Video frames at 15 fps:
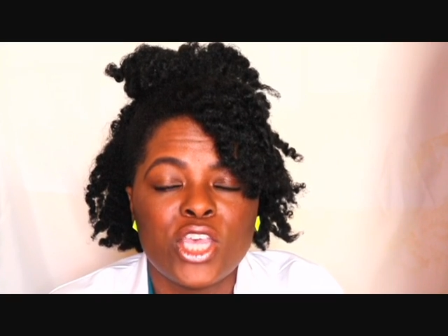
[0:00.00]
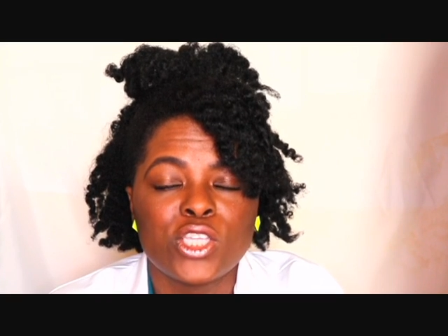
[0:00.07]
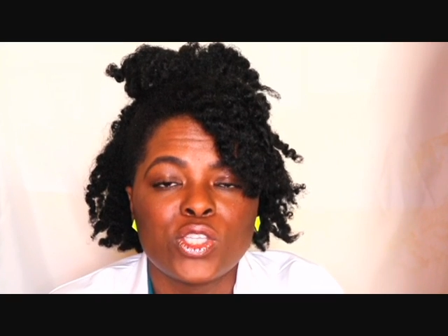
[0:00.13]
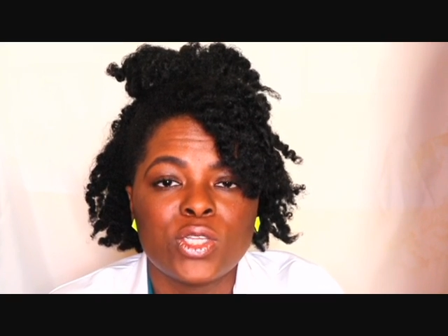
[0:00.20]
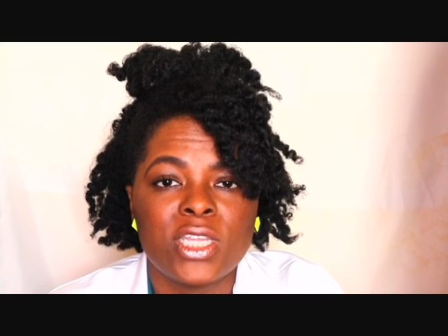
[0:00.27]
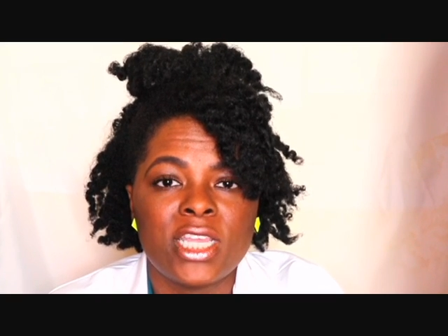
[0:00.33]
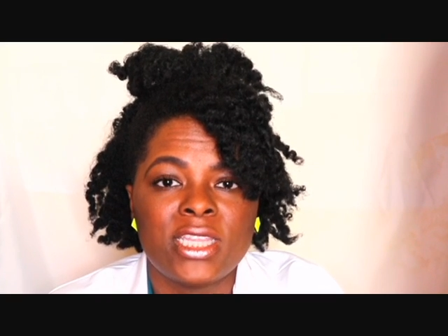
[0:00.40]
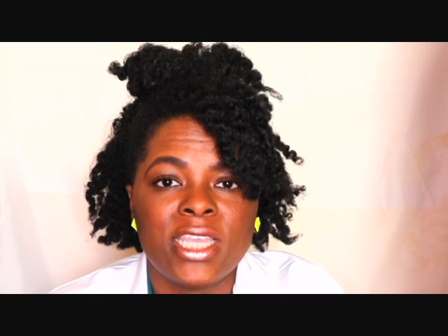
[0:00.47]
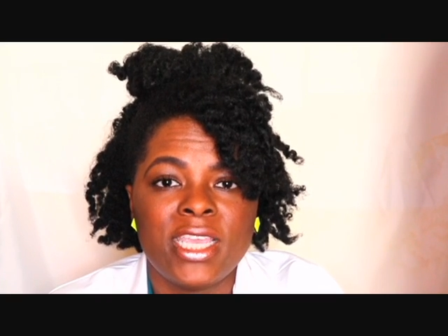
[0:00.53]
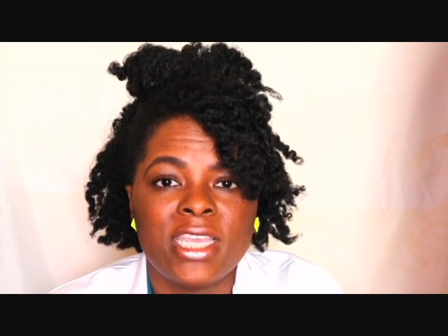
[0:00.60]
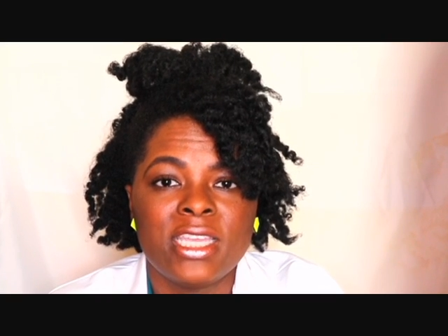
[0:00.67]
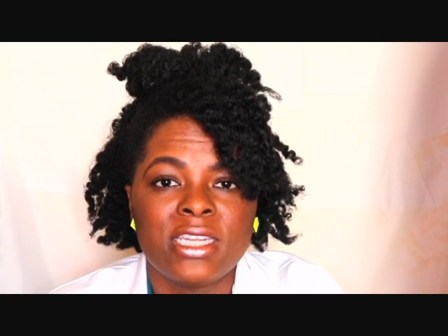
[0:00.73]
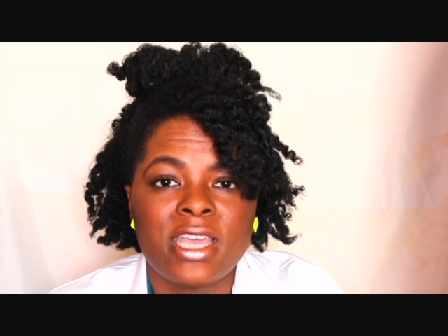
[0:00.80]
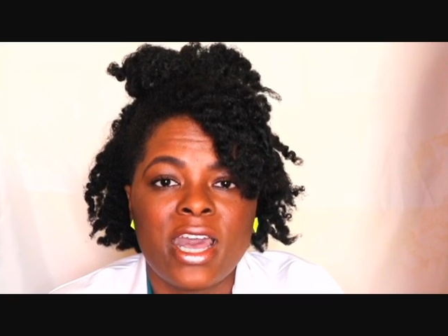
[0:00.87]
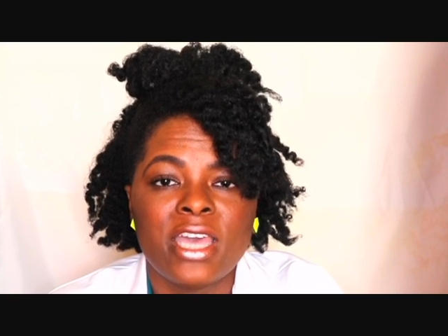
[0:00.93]
so that they
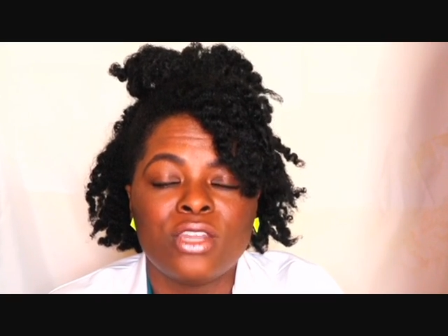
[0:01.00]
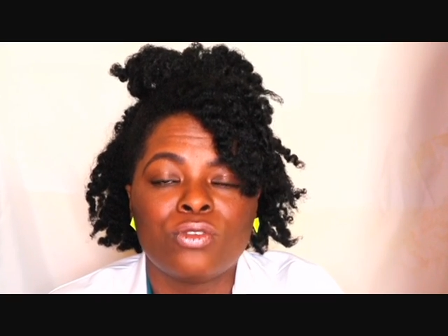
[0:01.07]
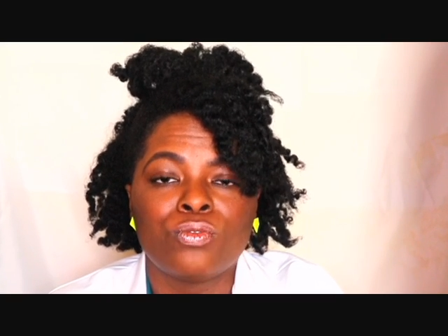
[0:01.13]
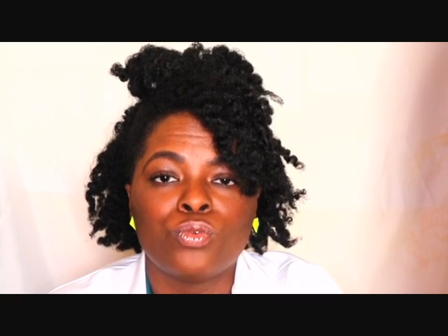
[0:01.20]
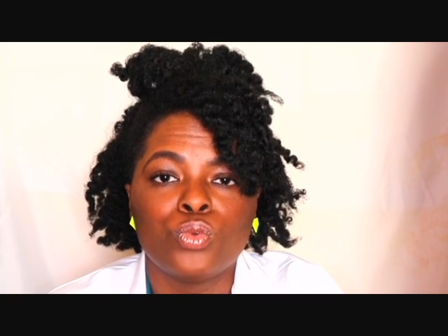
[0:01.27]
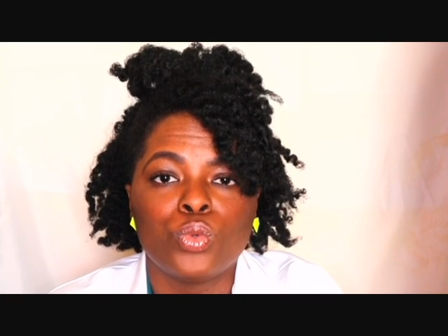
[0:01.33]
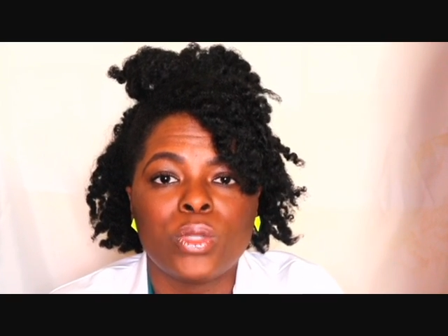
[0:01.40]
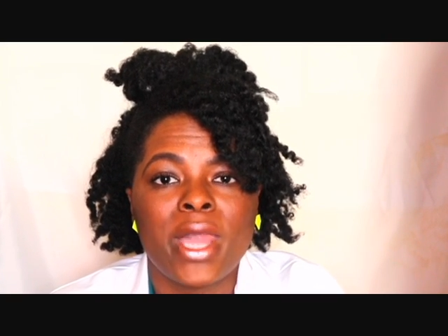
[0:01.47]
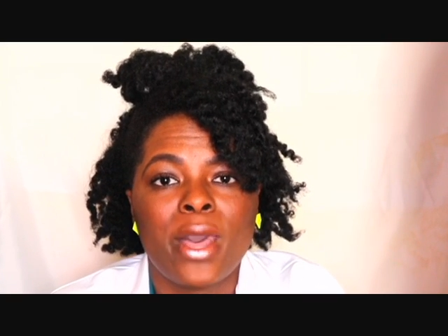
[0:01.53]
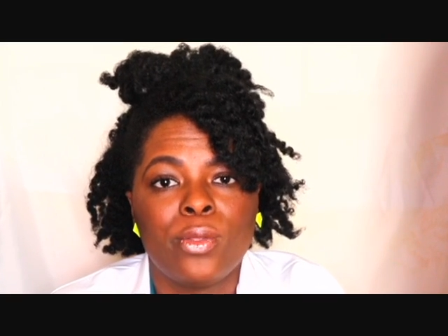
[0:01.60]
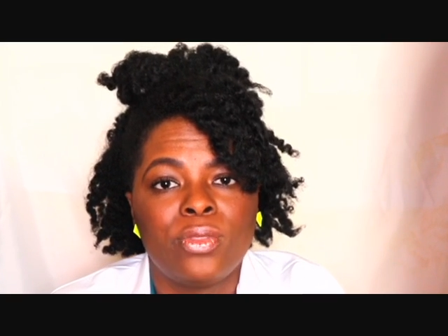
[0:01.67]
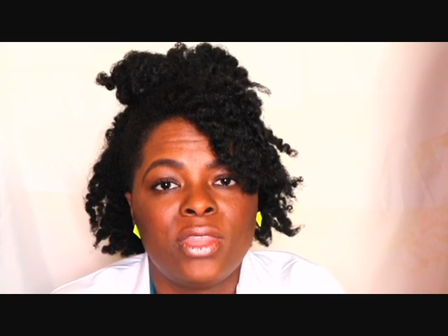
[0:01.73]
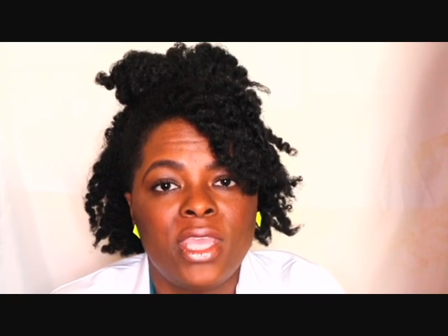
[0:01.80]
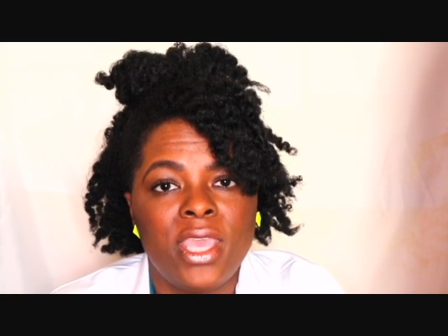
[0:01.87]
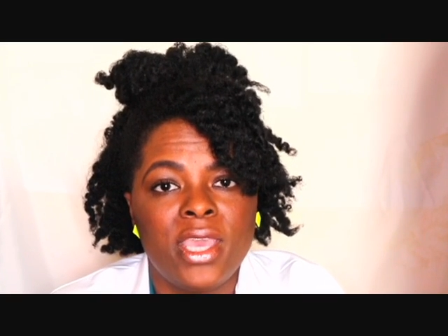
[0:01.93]
can kind of rule
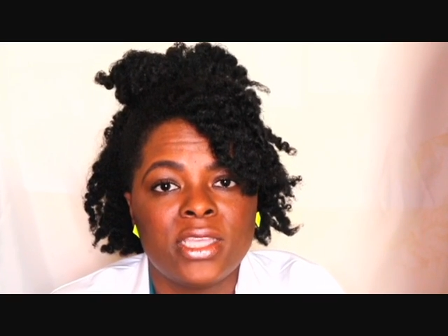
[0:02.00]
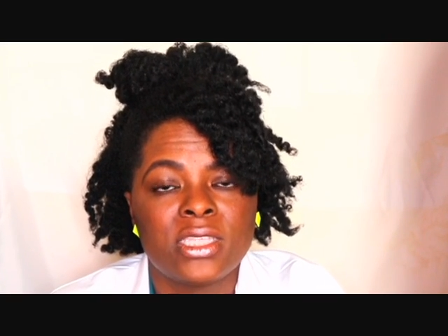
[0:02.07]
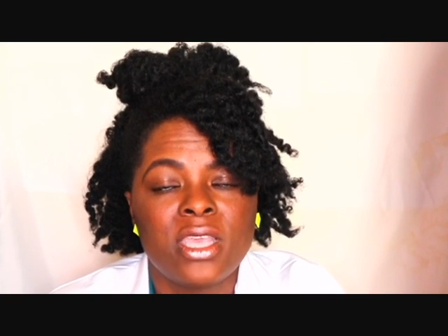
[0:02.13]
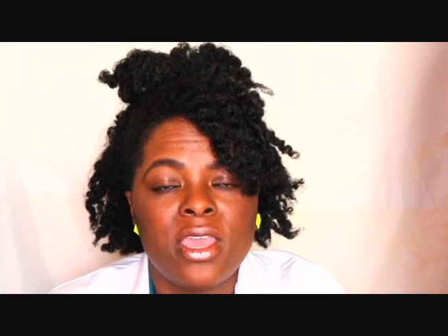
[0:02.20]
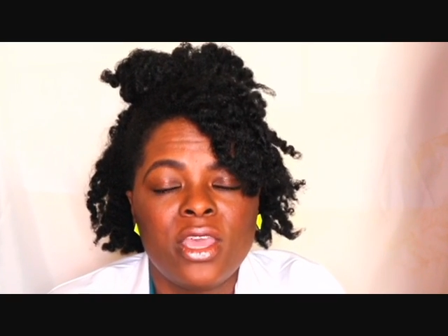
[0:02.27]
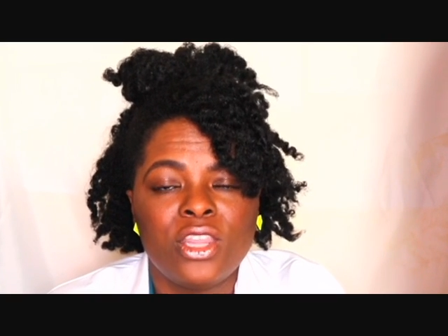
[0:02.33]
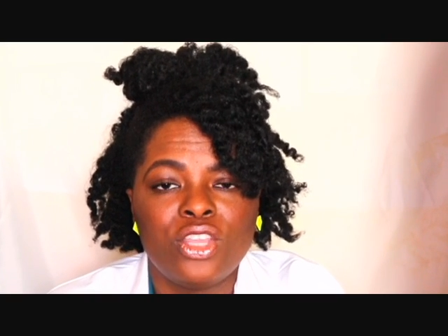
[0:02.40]
out things.